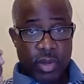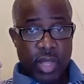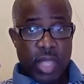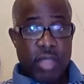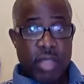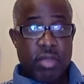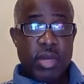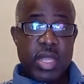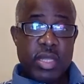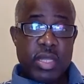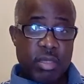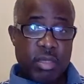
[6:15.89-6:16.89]
And you
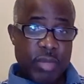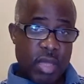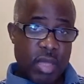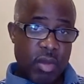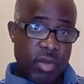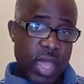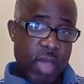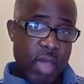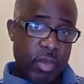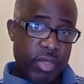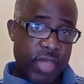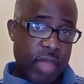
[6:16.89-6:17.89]
need to be okay
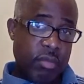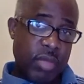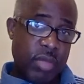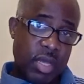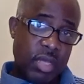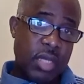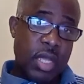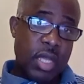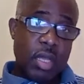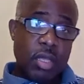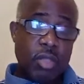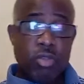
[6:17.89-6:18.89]
with that because
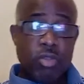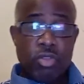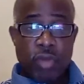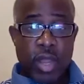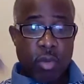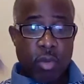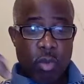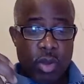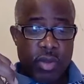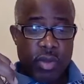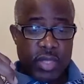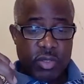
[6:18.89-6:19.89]
you drink
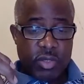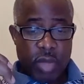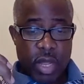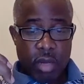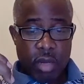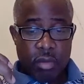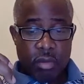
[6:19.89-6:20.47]
water as well,